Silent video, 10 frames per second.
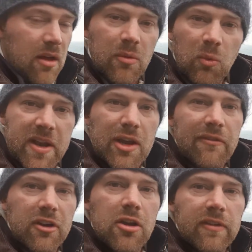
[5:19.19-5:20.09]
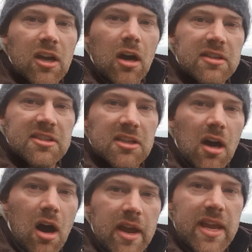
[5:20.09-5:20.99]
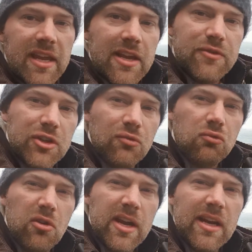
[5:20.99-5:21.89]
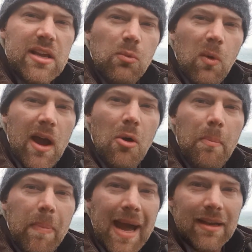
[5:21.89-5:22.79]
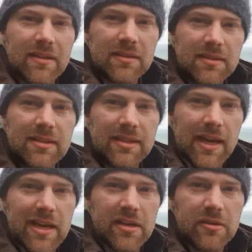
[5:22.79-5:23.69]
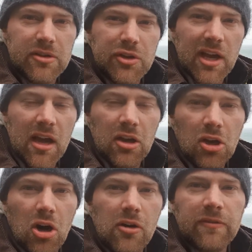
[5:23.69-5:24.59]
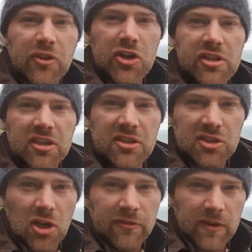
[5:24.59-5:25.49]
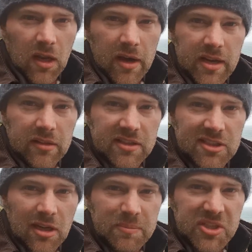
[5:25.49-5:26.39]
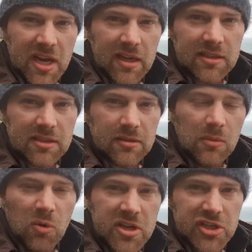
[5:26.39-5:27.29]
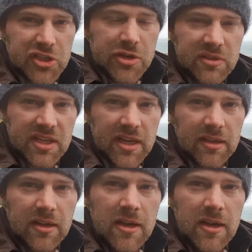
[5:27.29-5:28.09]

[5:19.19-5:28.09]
When you have an overcast sky, it gives you a really well balanced scene. You get a lot of good soft light on the subjects and what you're shooting.